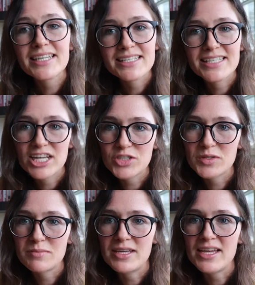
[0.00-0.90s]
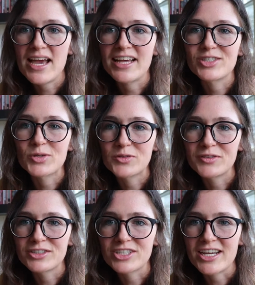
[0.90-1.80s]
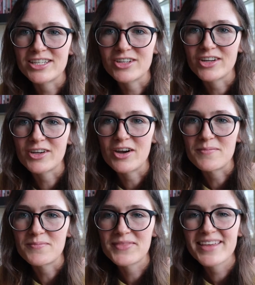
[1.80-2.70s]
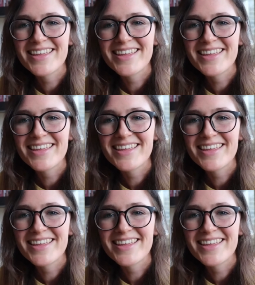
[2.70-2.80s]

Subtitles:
get in touch with me at talkfeelchange.com.